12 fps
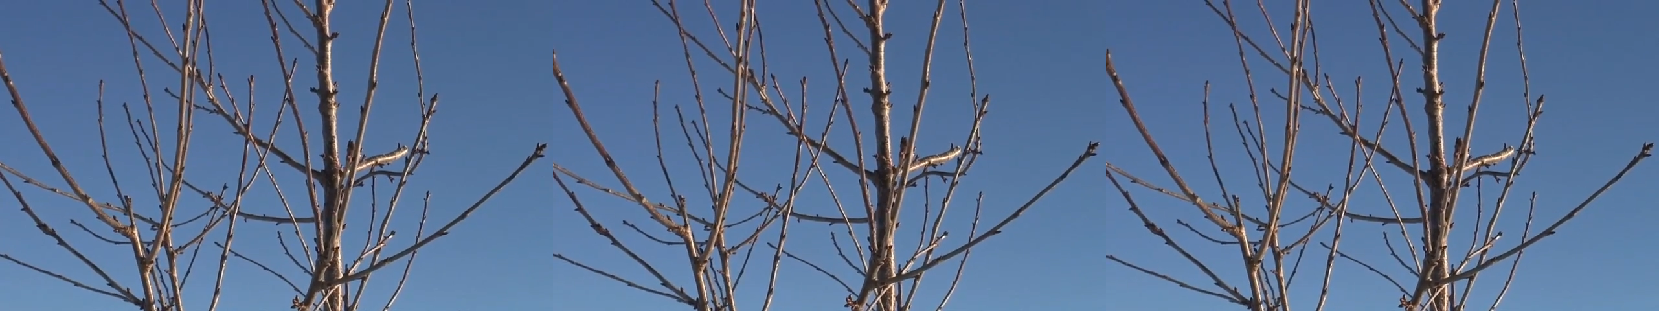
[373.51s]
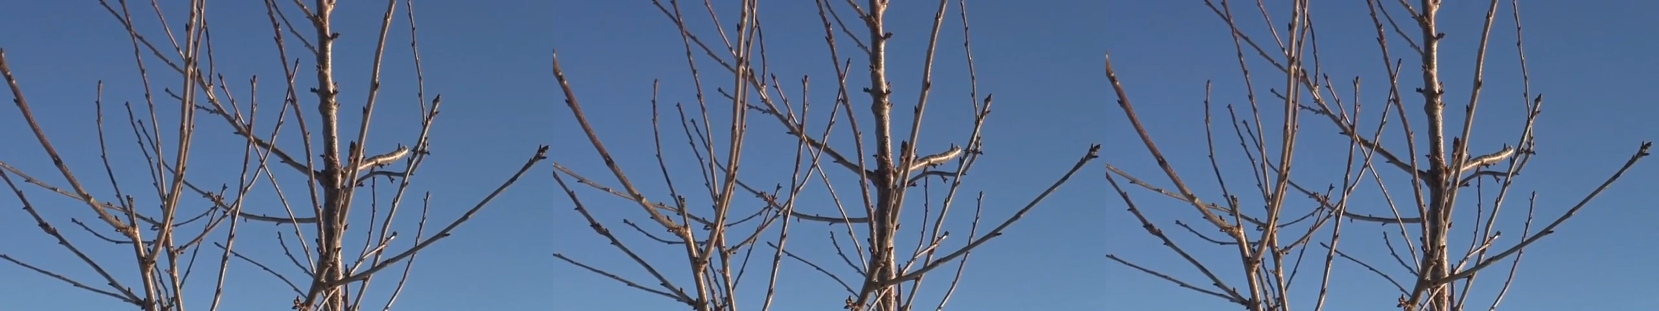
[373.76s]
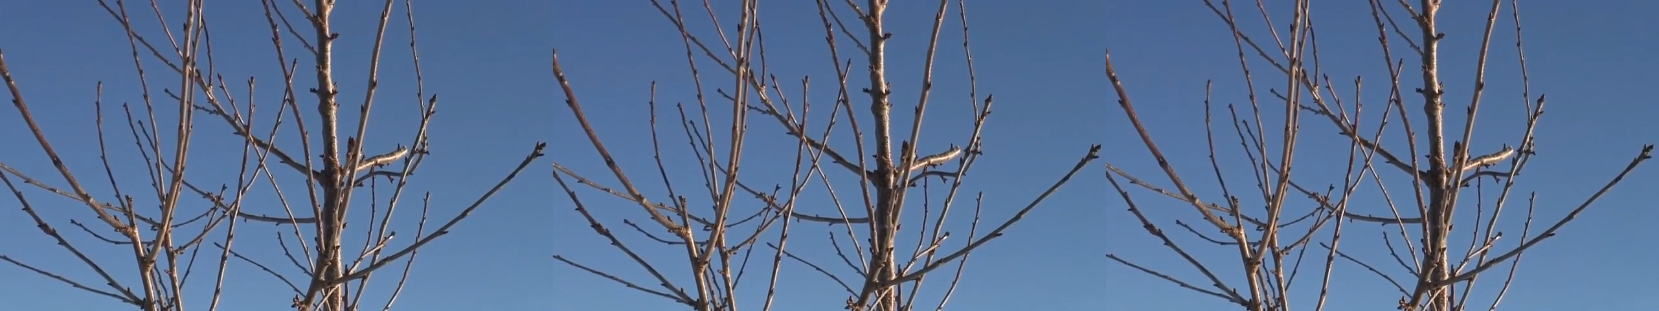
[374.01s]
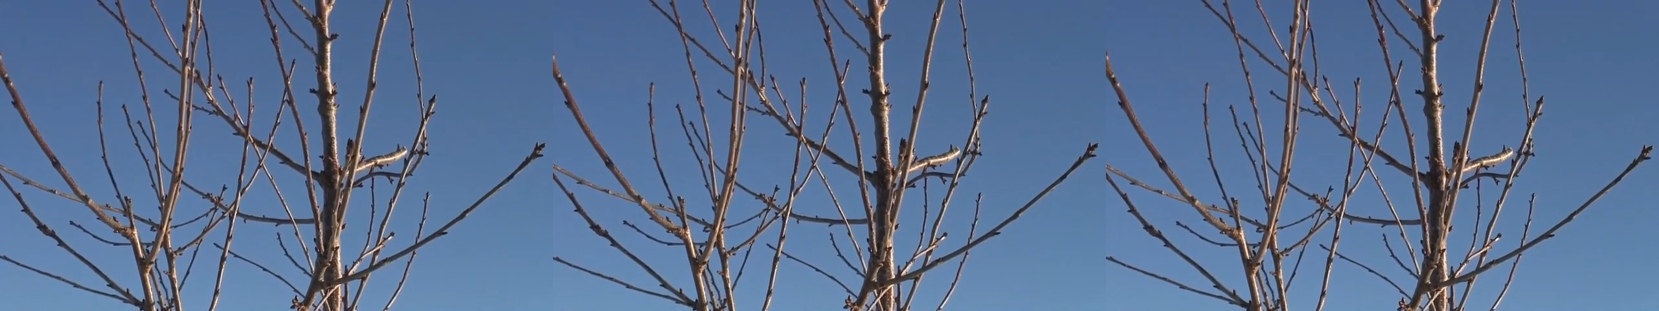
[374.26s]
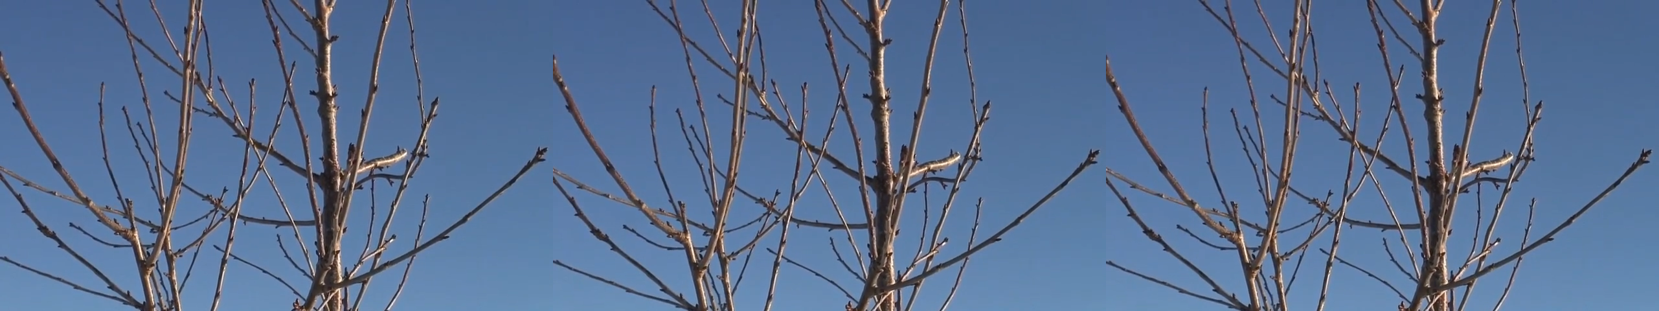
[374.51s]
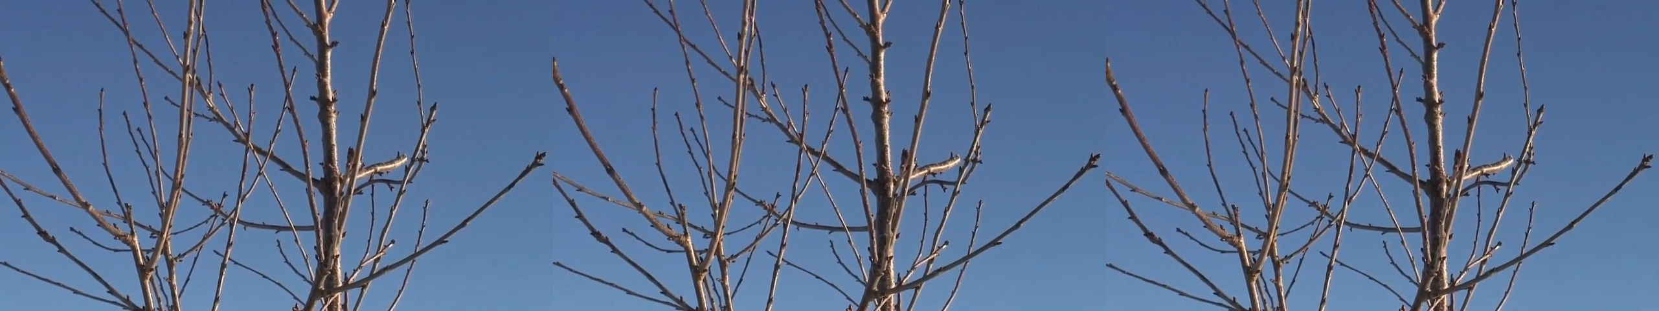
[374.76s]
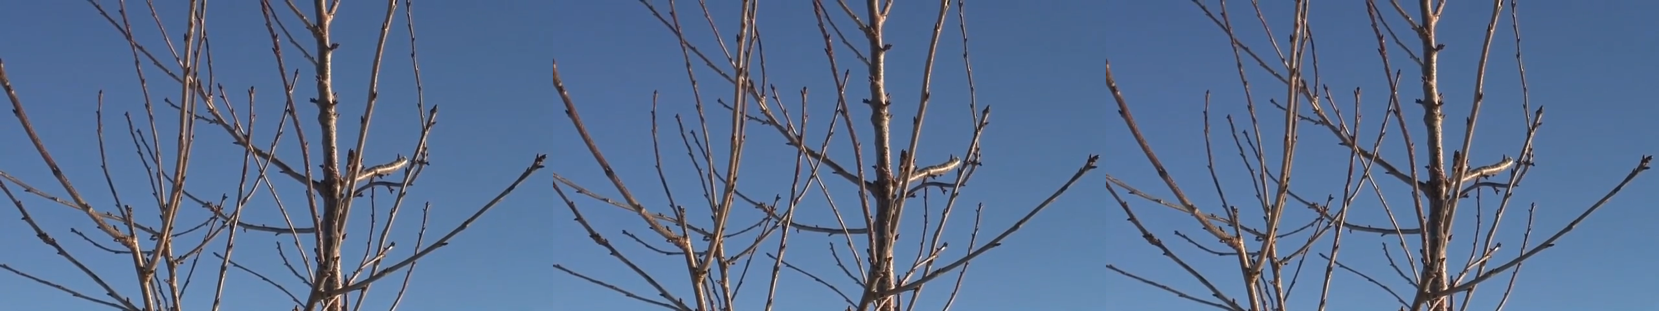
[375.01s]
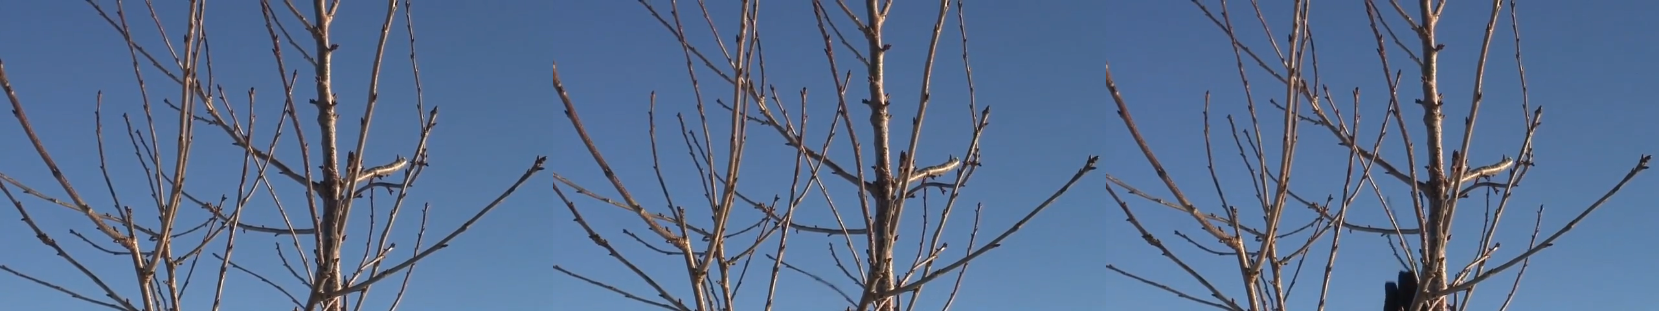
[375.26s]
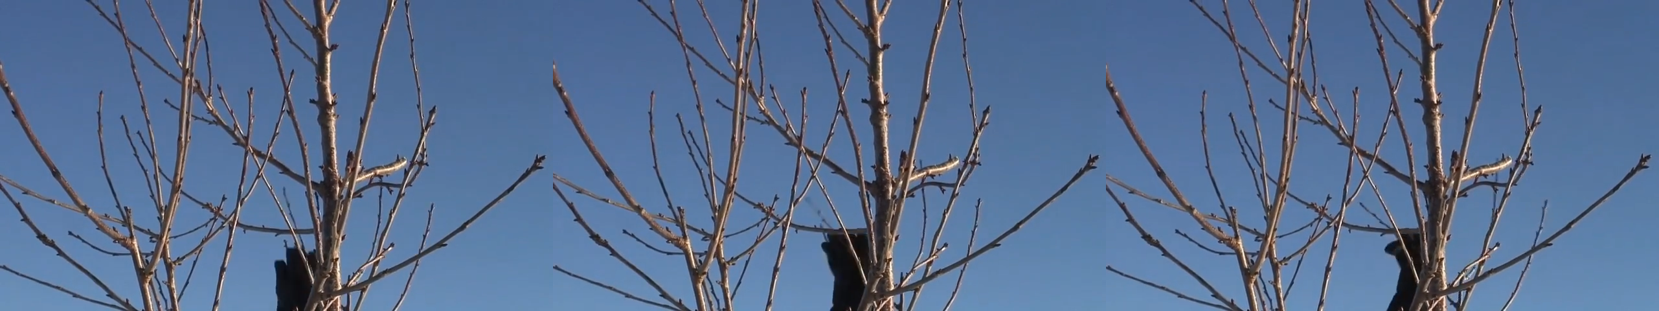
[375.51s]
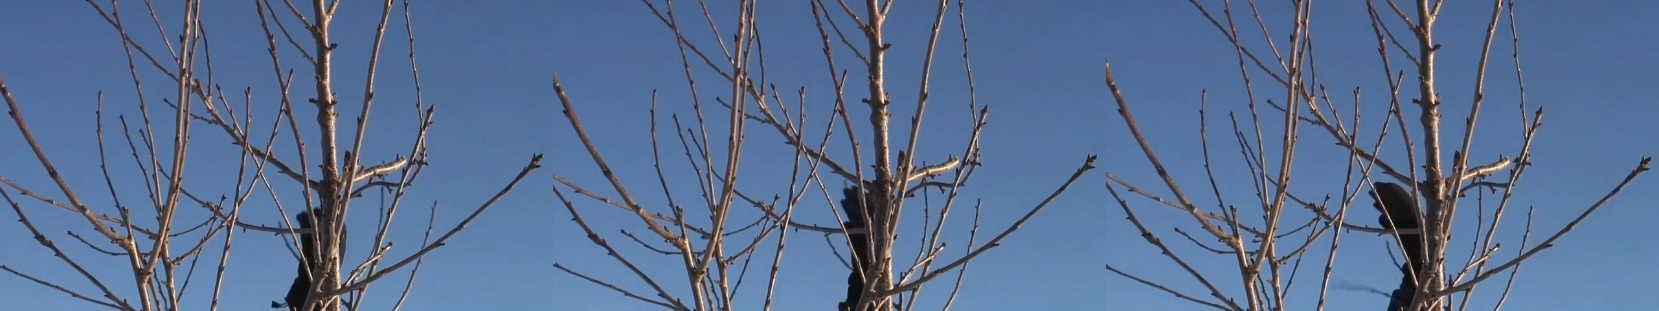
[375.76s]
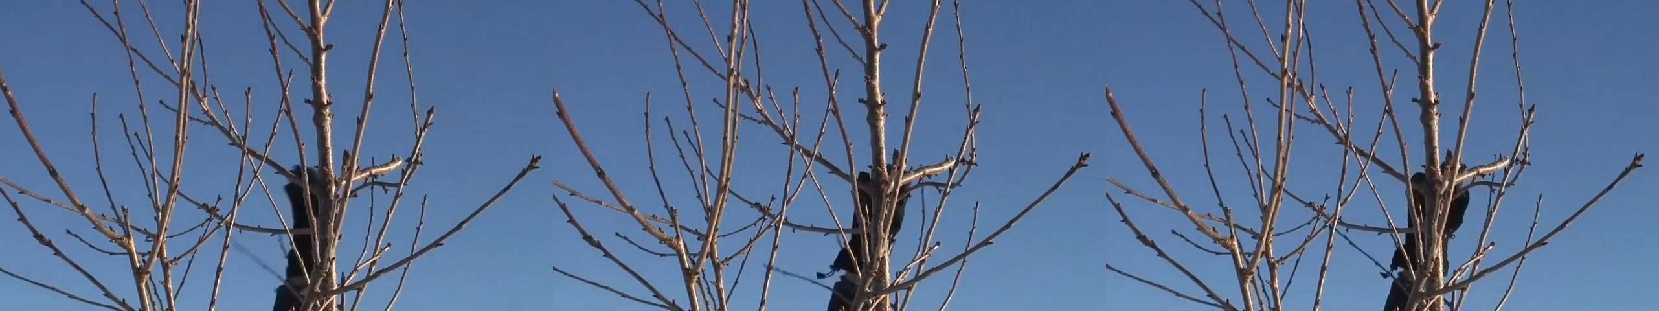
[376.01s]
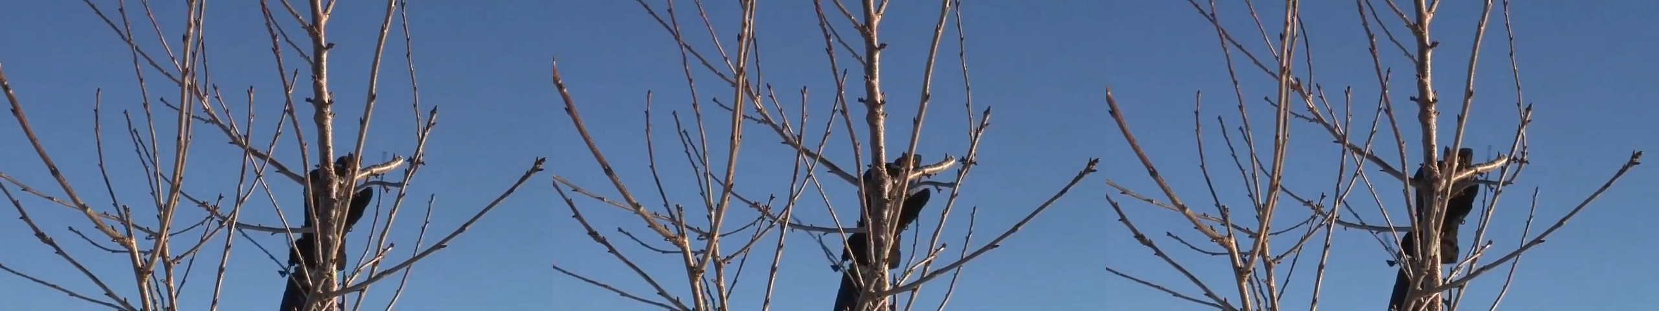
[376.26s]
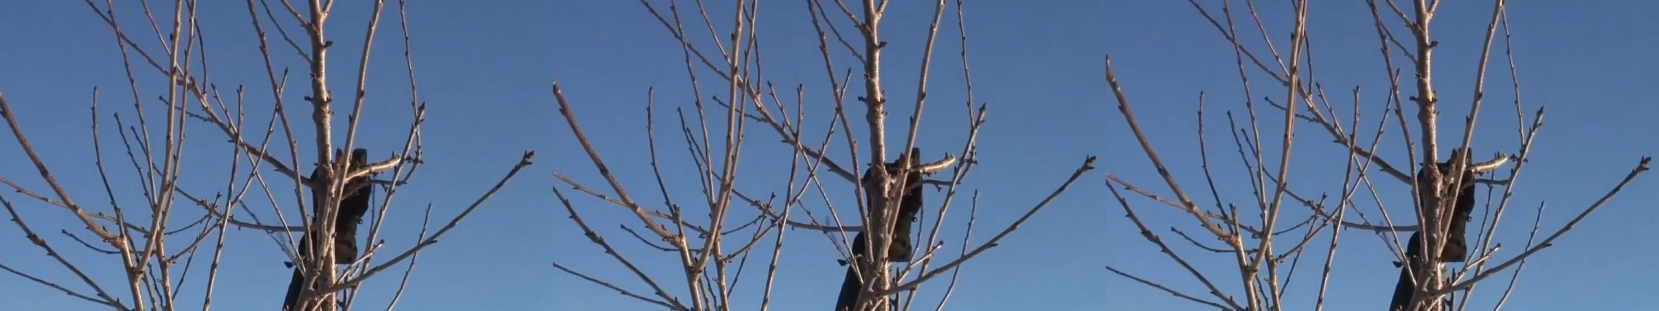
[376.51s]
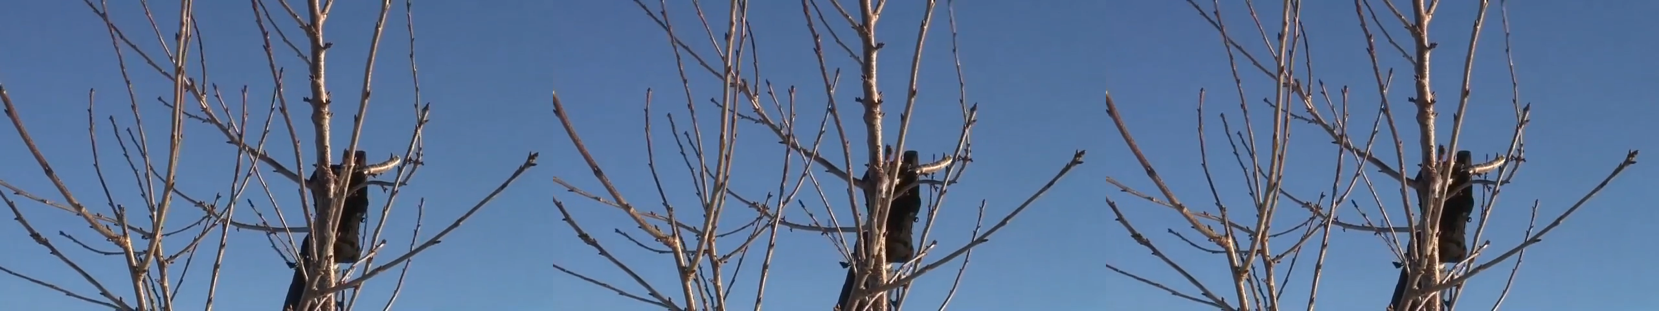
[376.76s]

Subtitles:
No face is visible, so there are no lips to read.